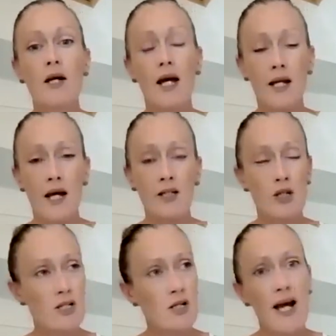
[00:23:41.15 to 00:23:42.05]
And our,
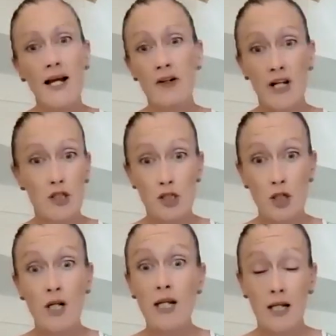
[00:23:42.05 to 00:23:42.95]
it's like on our
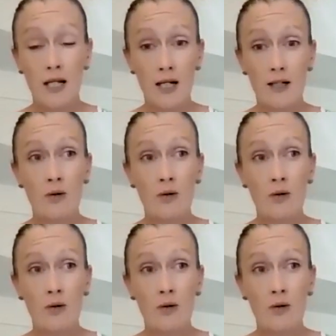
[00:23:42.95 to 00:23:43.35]
journey here,